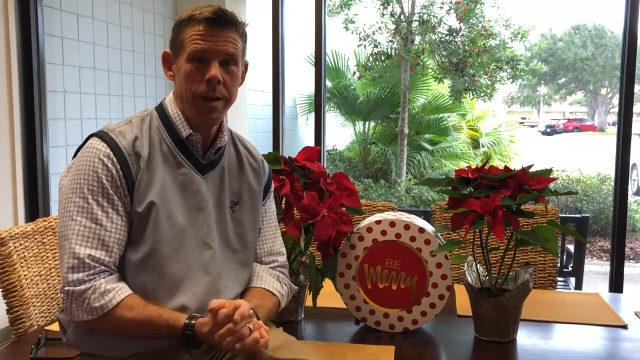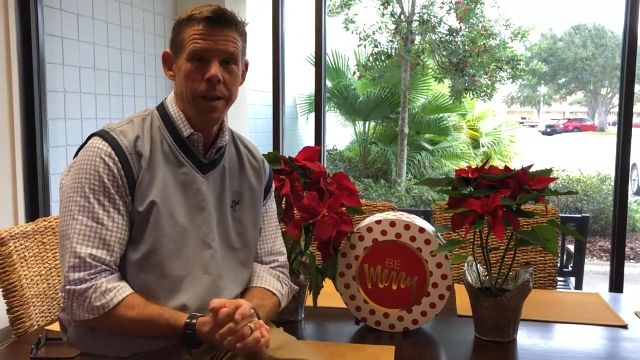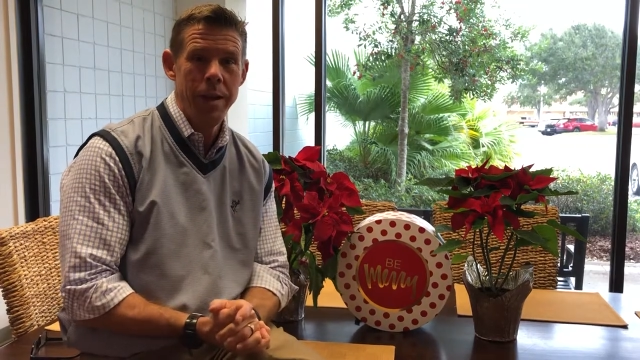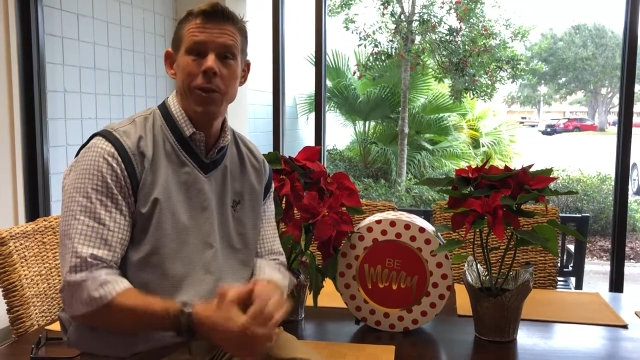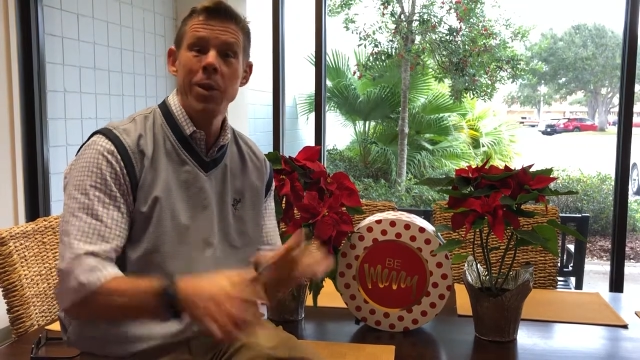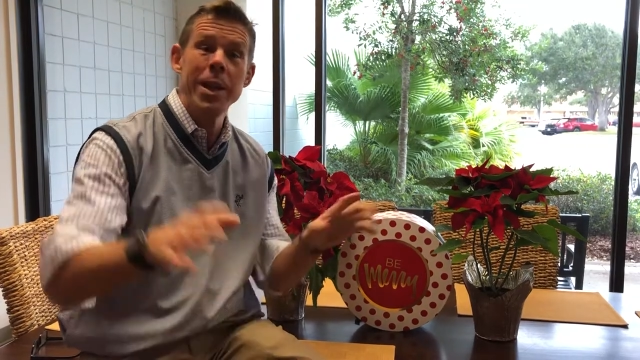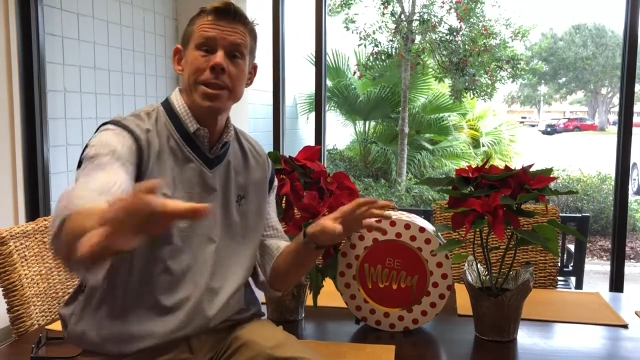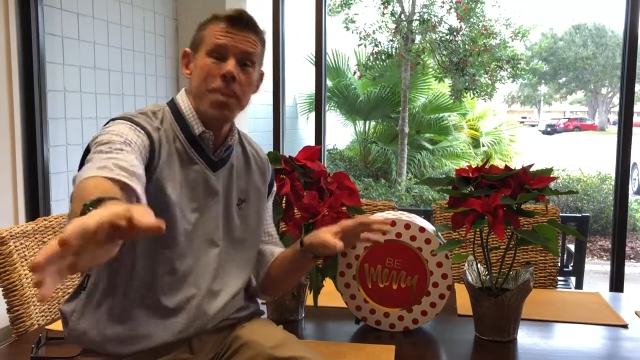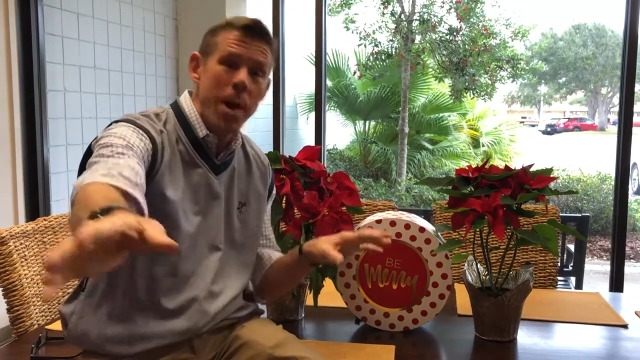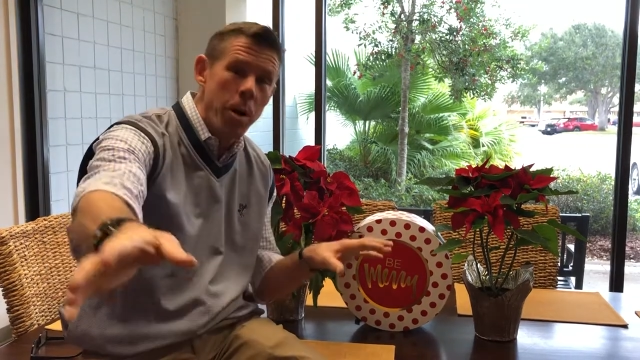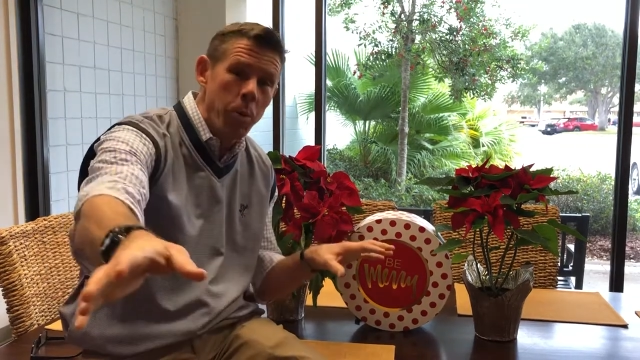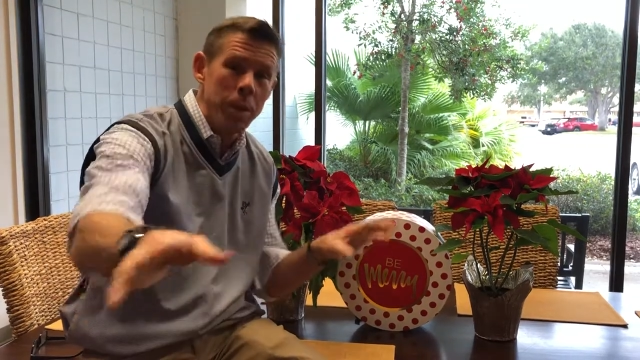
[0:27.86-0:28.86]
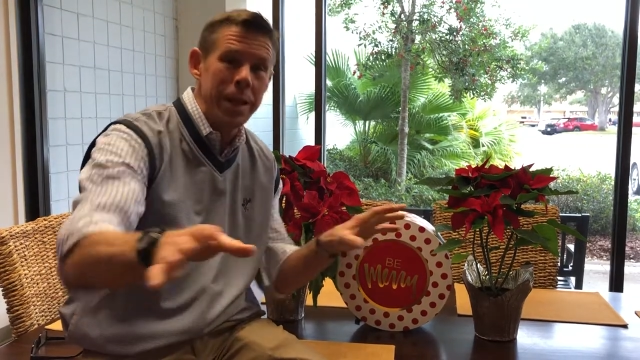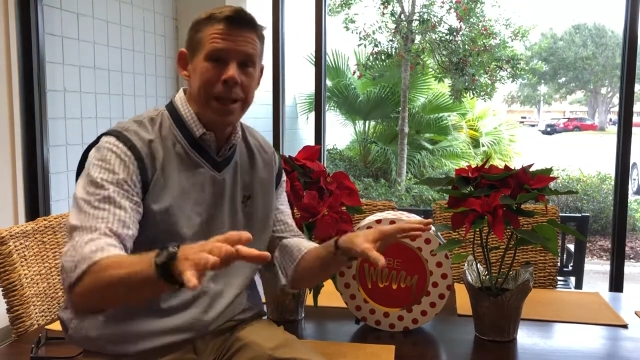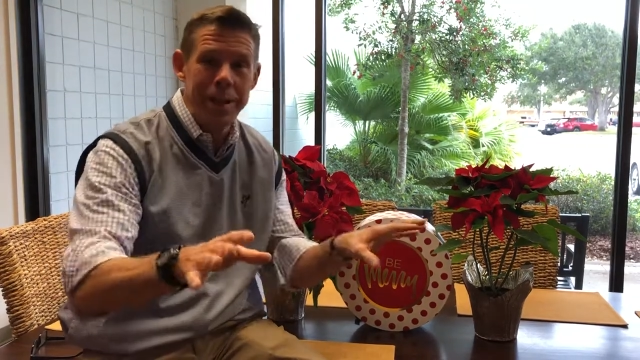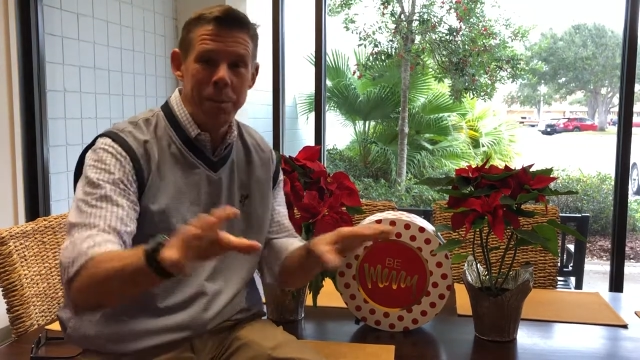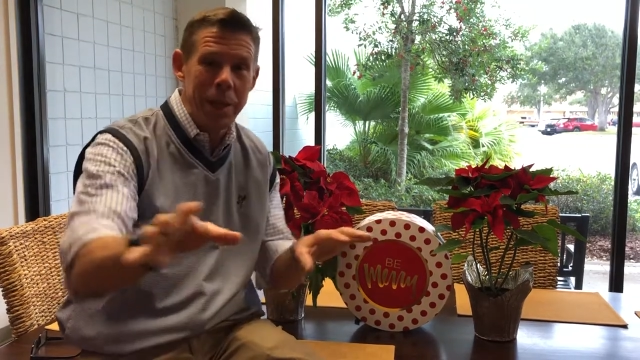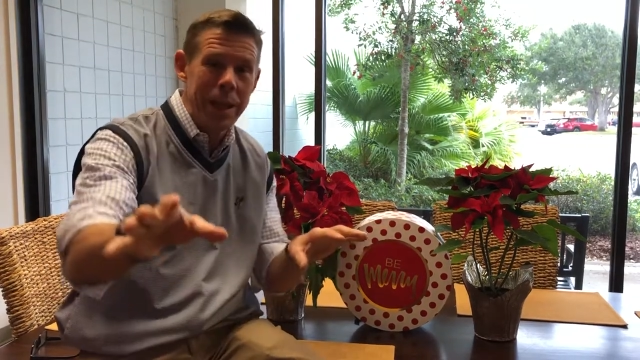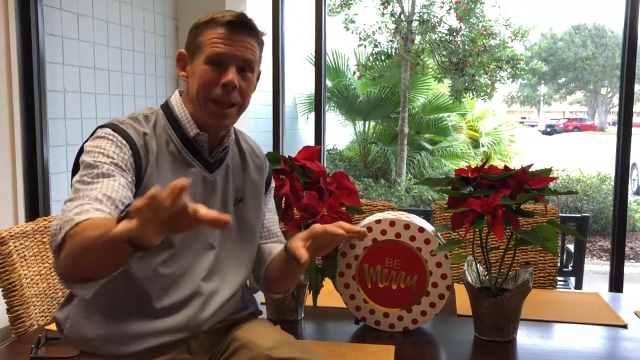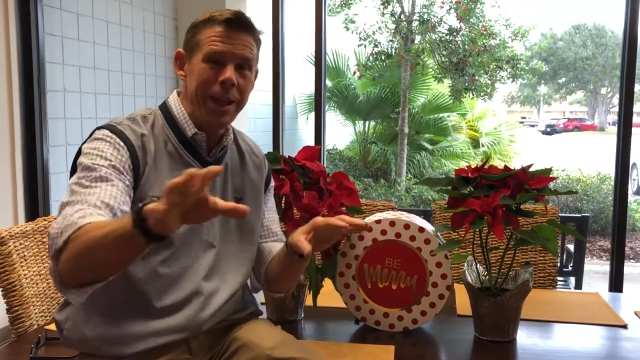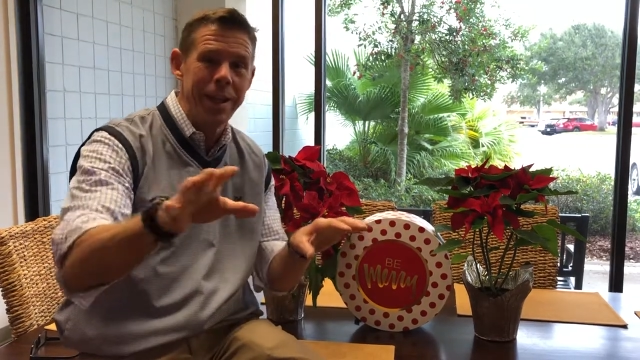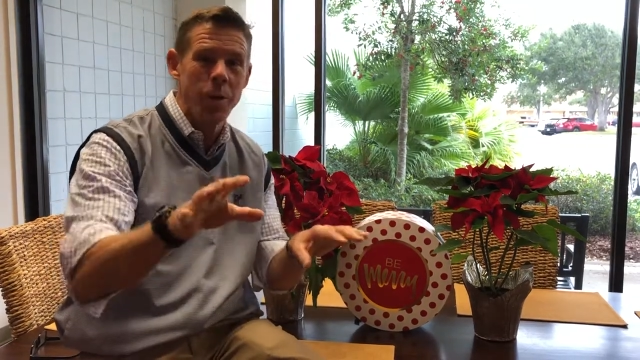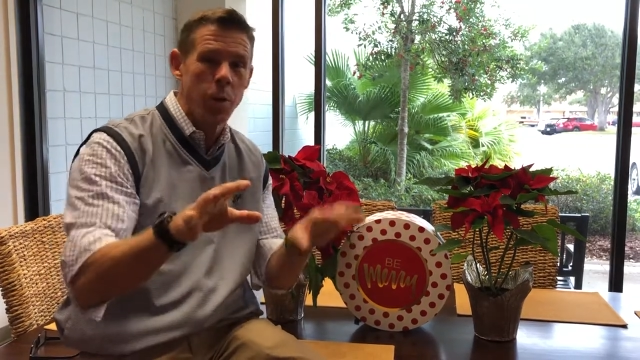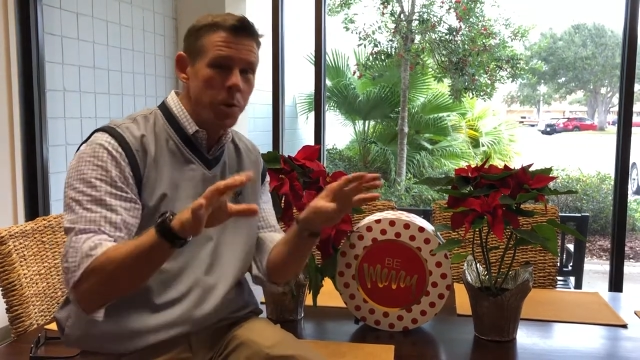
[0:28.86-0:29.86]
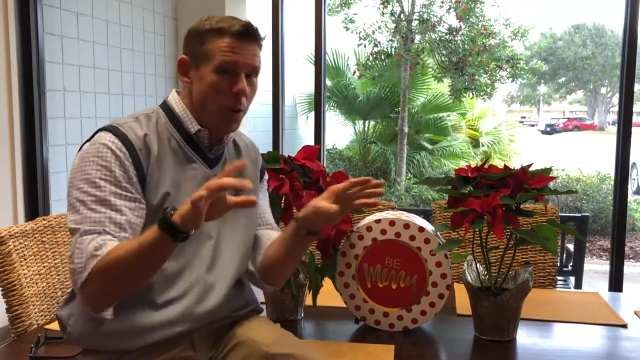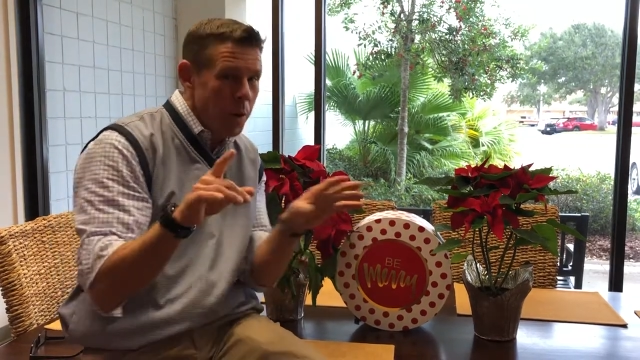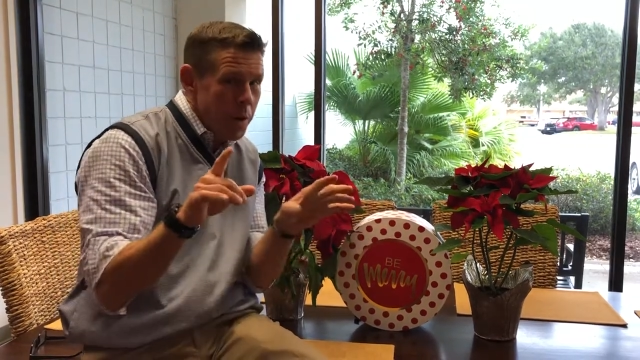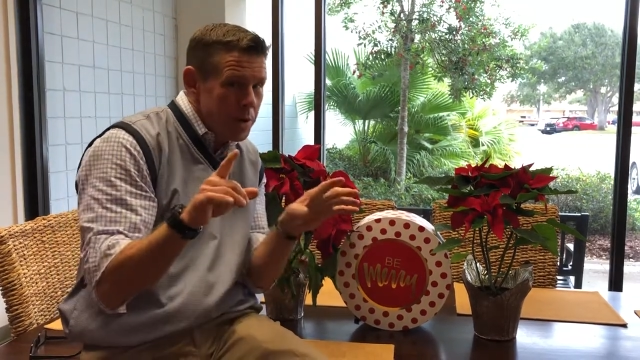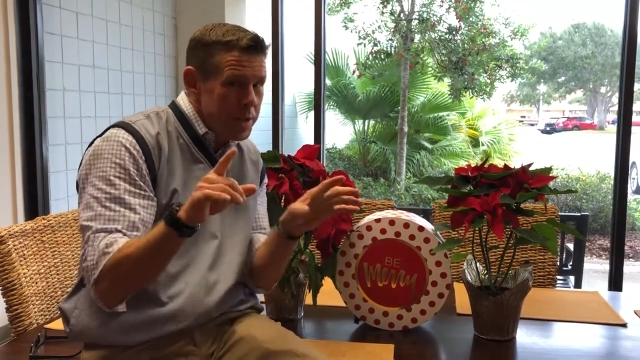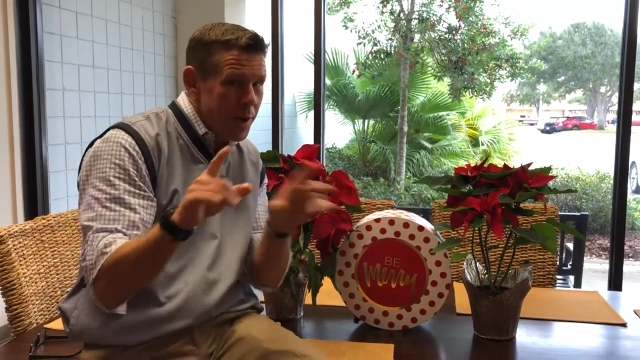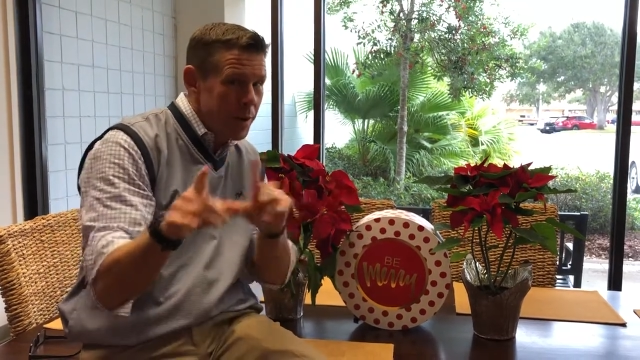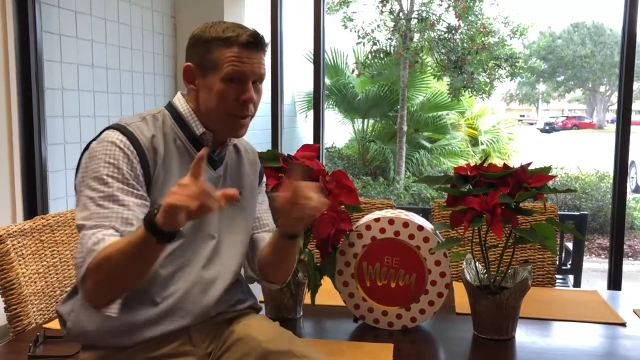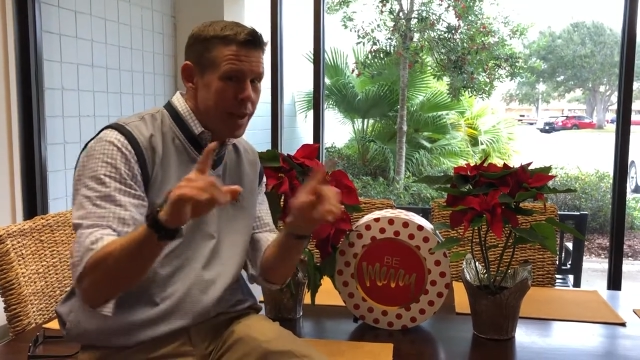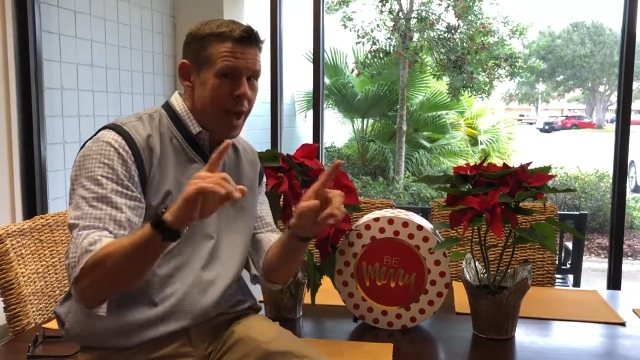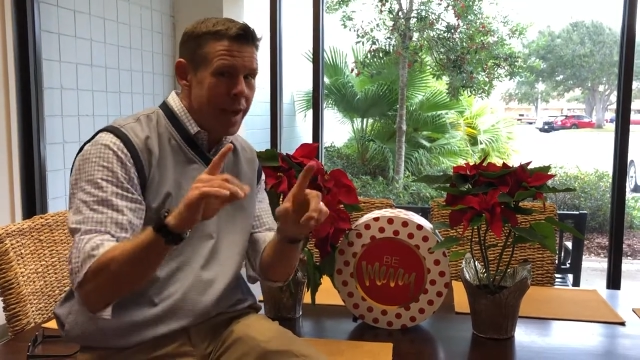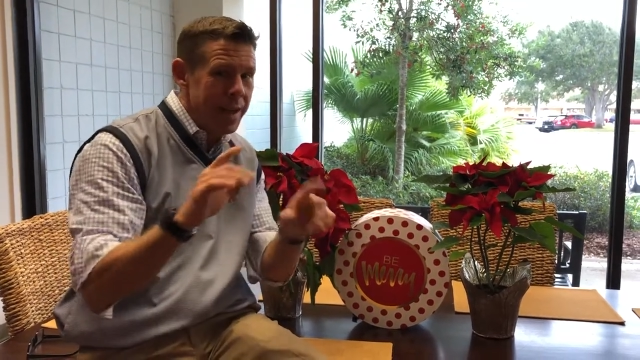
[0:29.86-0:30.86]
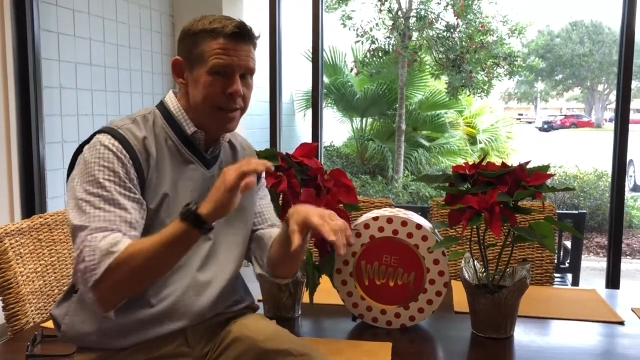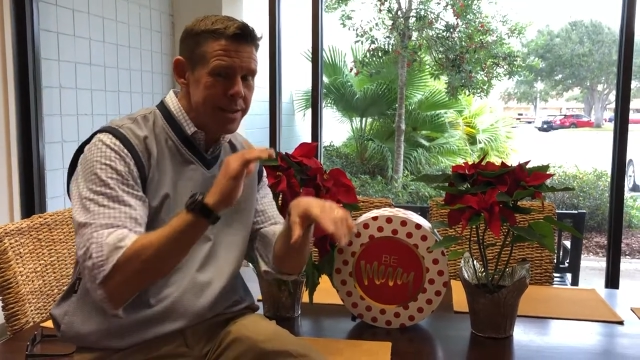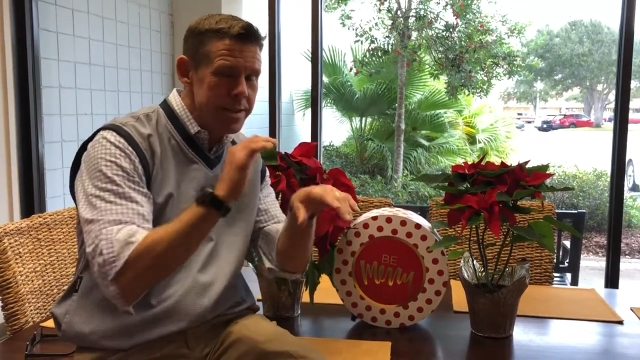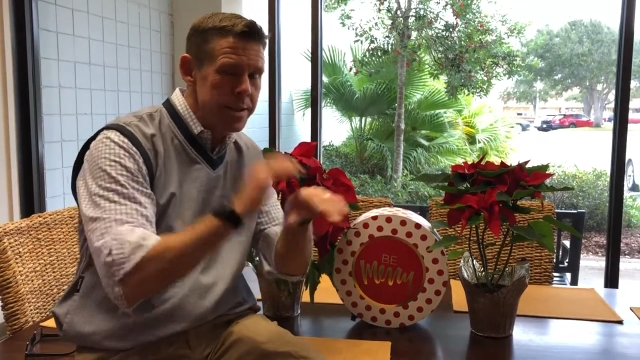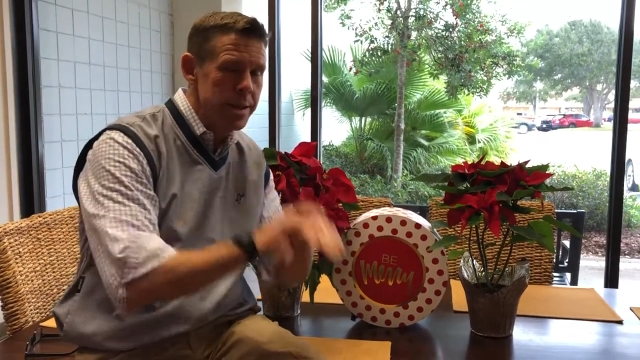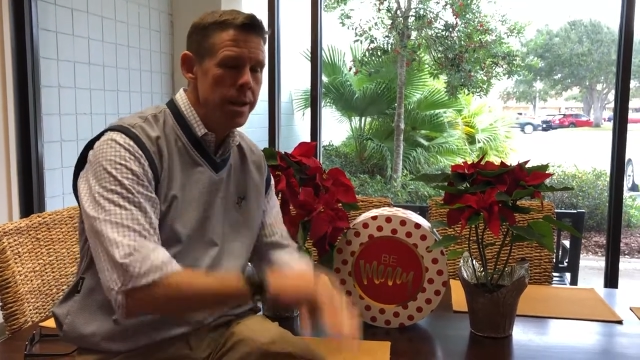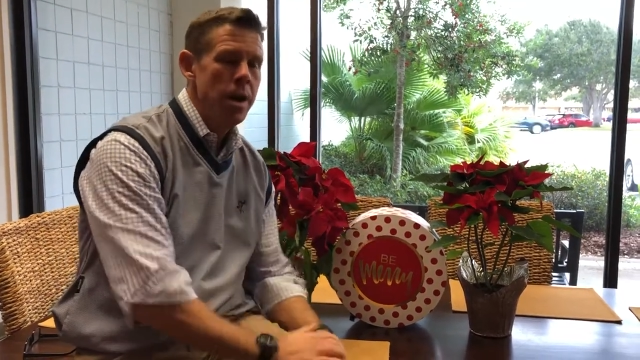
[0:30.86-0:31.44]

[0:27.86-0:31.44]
if you need some help with E to P or don't understand what that is,